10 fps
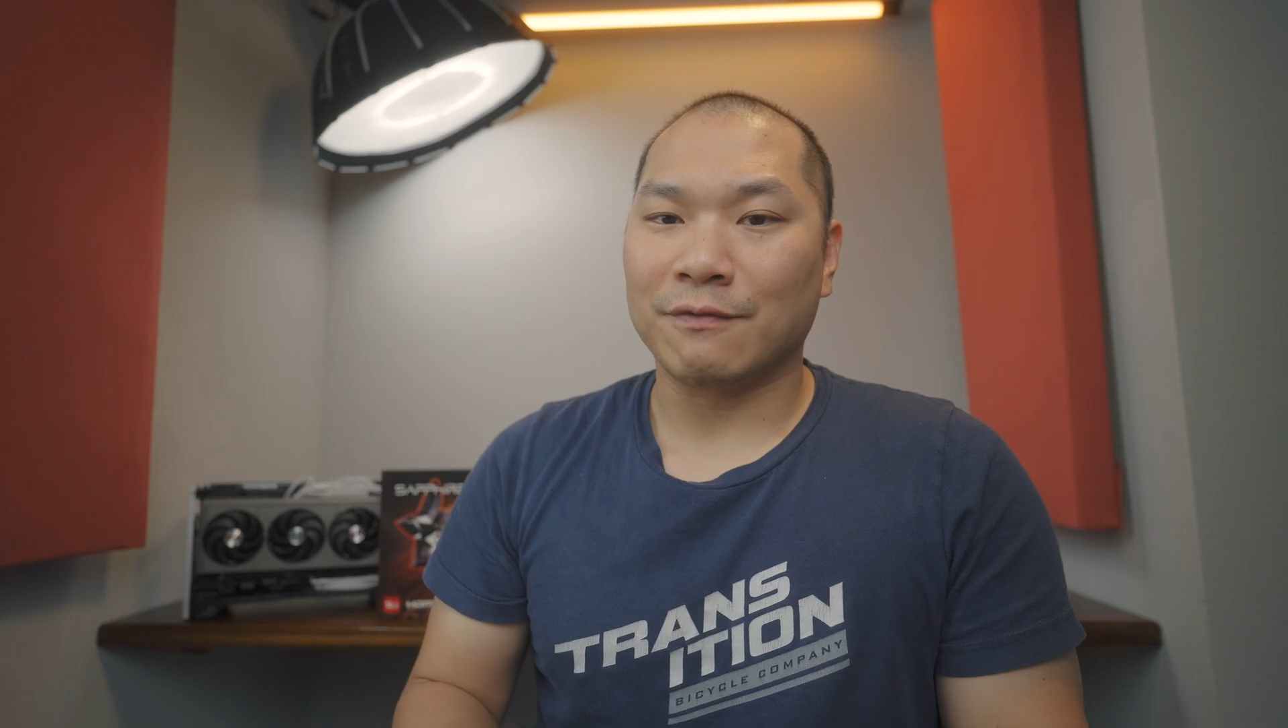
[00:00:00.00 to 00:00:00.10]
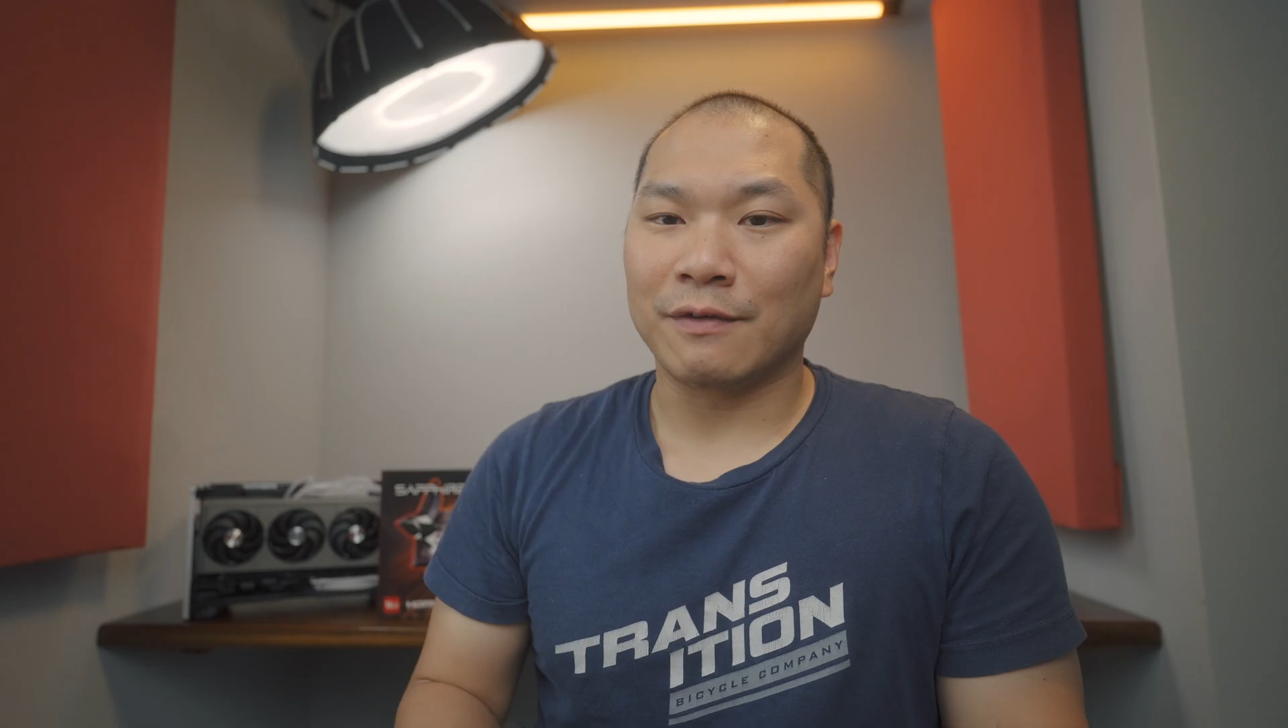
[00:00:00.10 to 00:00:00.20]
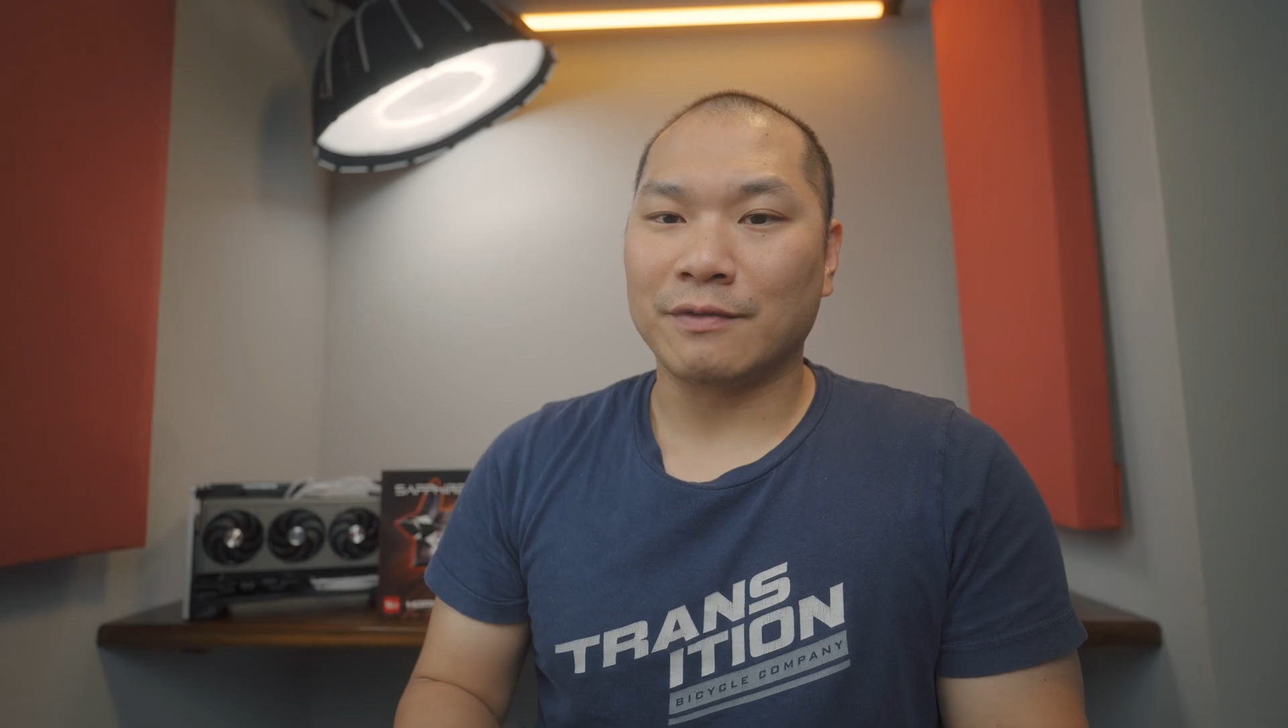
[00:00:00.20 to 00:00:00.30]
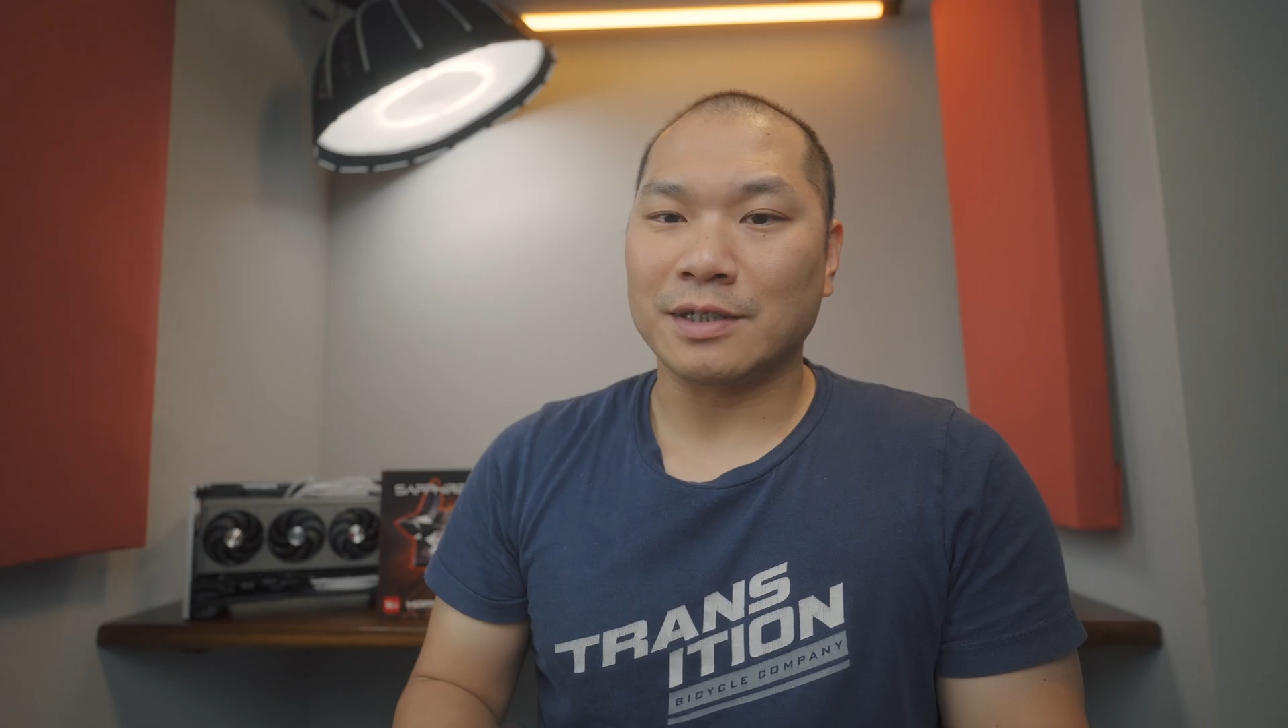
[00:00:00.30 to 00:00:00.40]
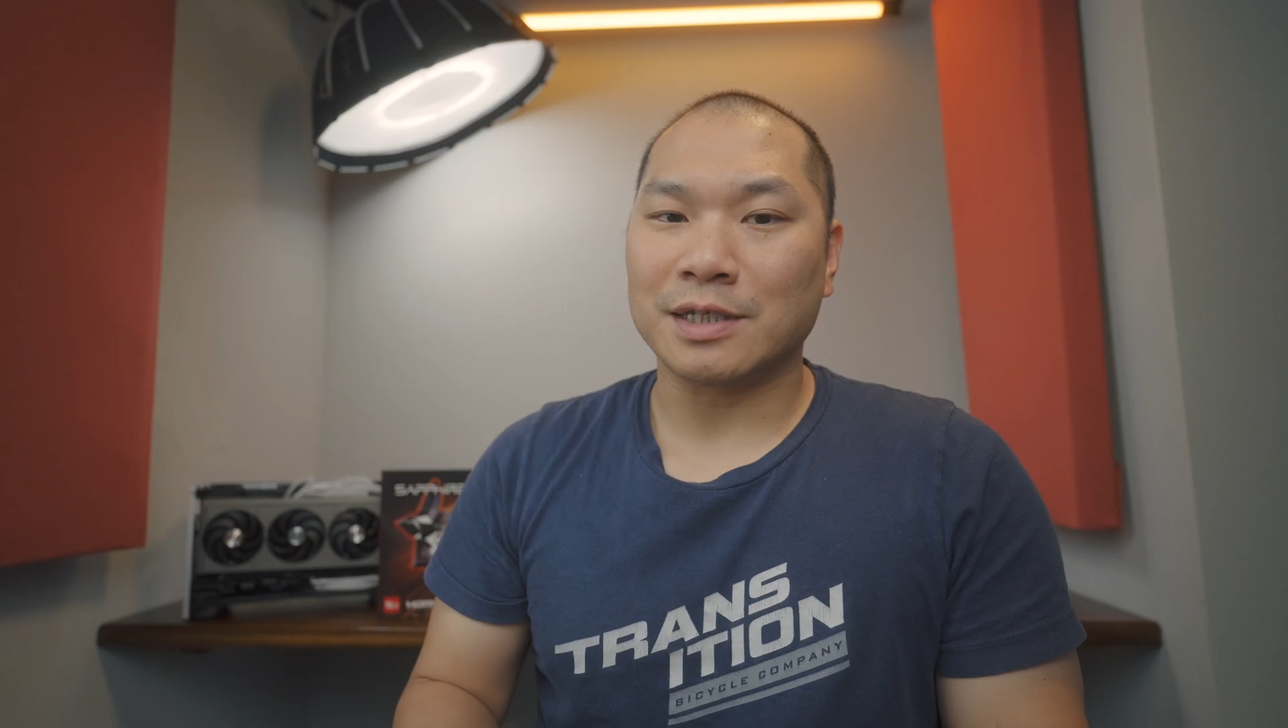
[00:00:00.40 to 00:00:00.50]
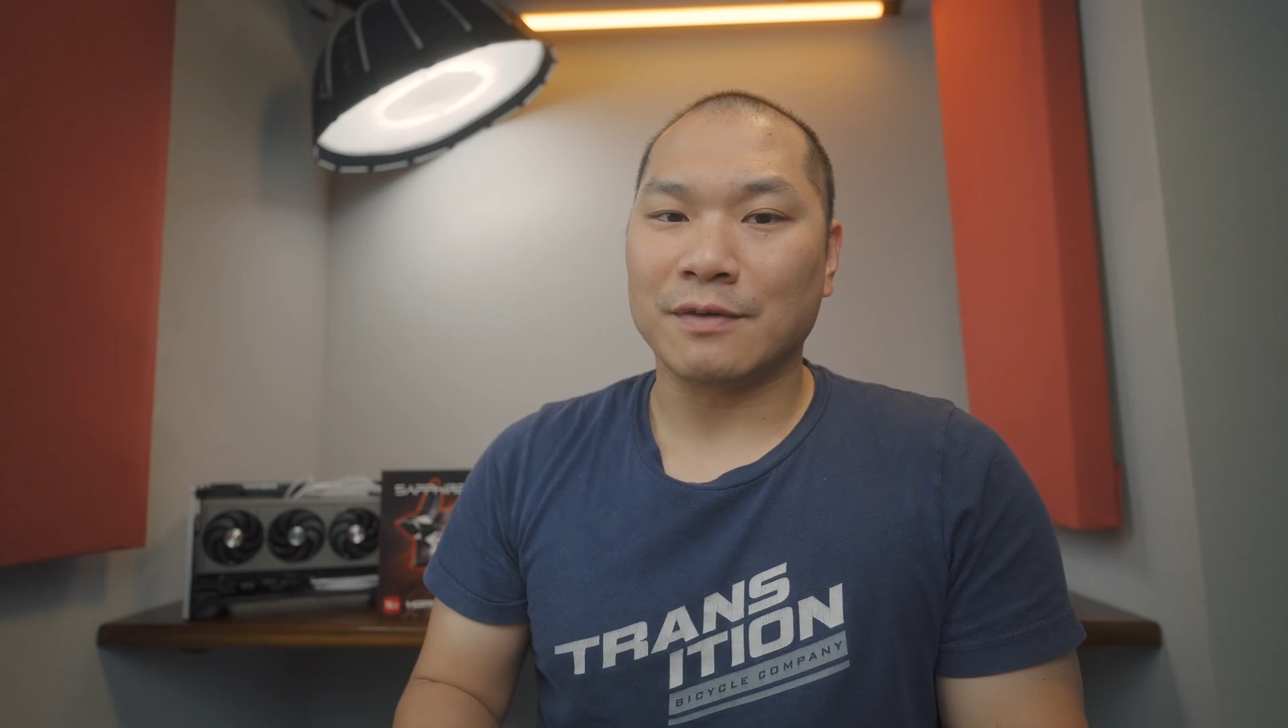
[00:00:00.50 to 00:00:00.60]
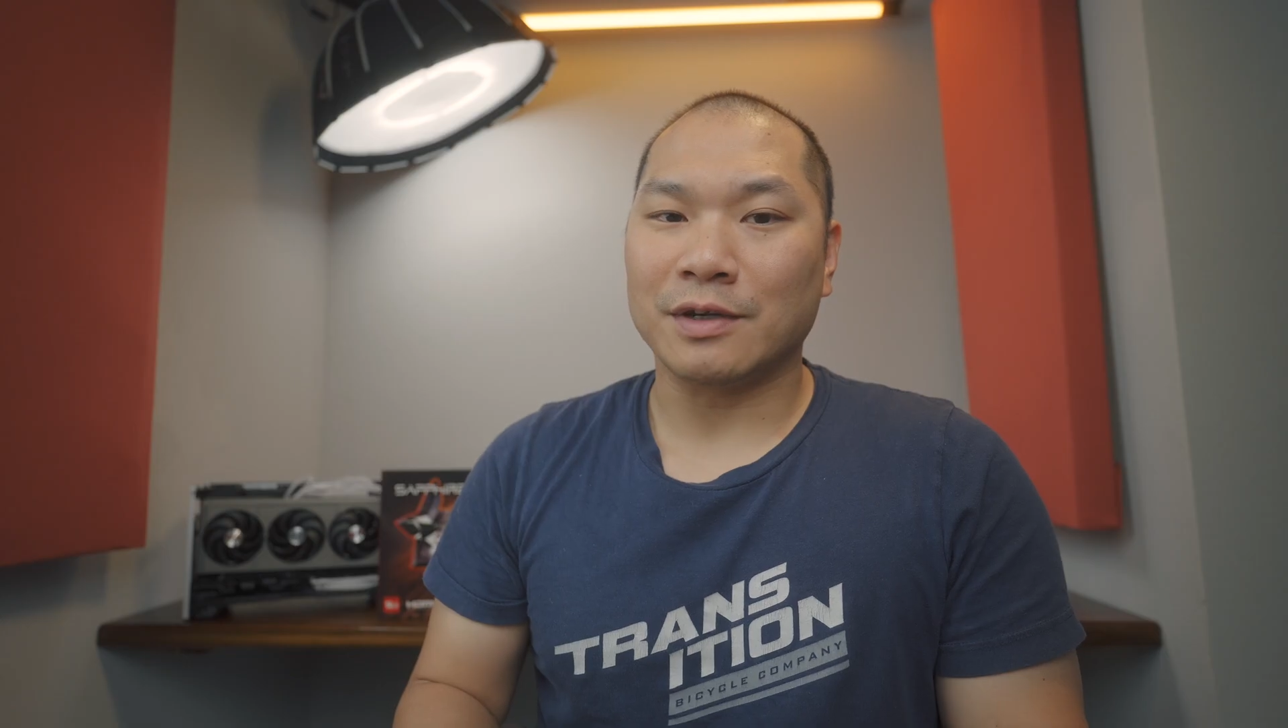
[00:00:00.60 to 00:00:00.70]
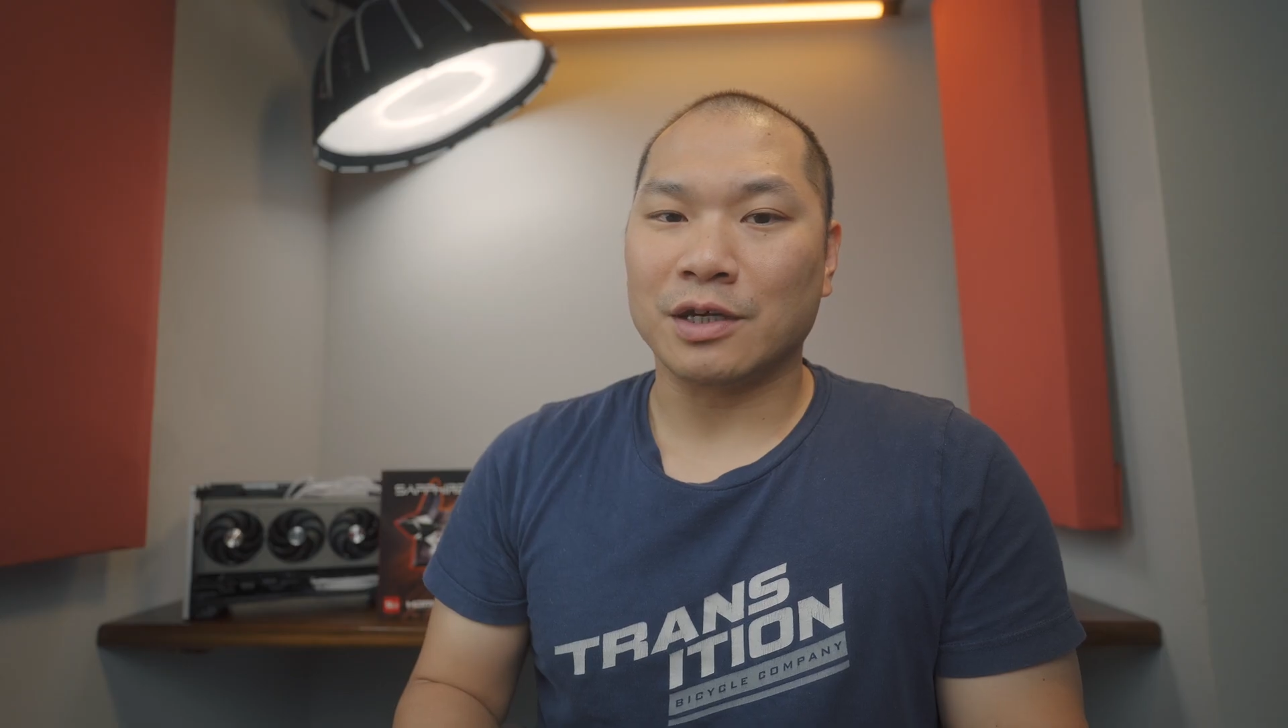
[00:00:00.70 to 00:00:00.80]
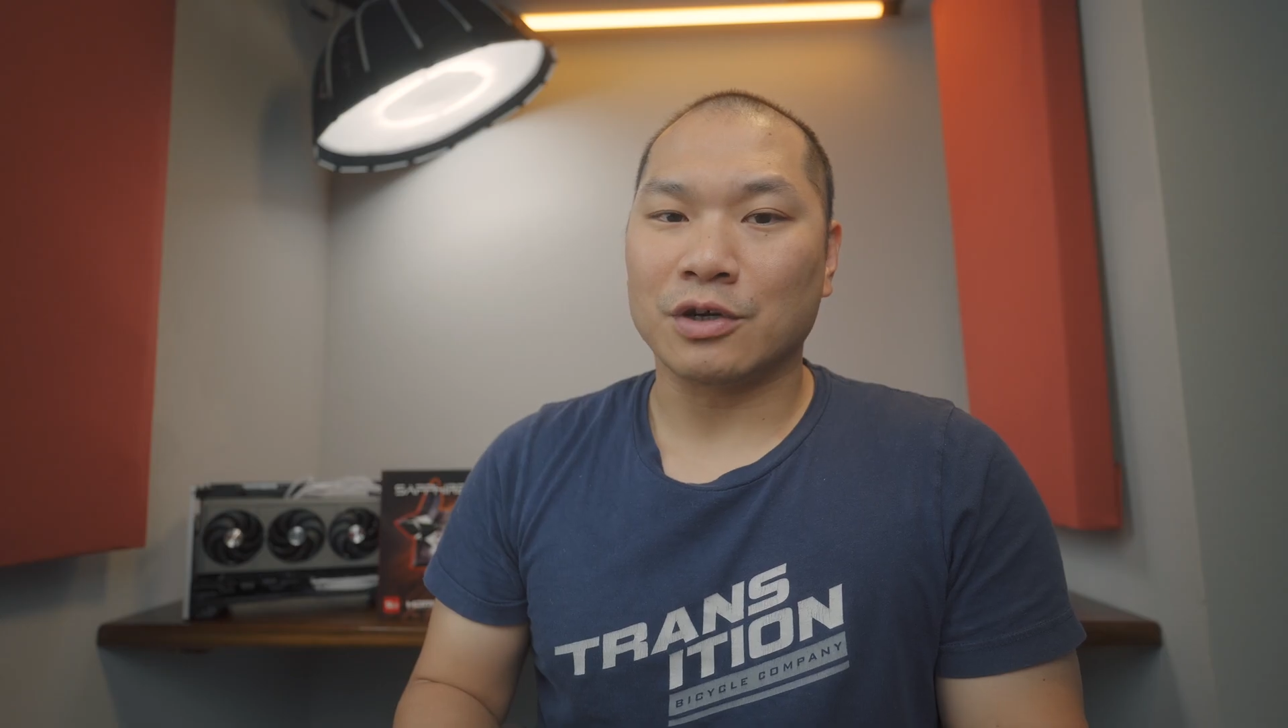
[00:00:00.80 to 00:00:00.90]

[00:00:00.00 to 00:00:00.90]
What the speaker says: 5070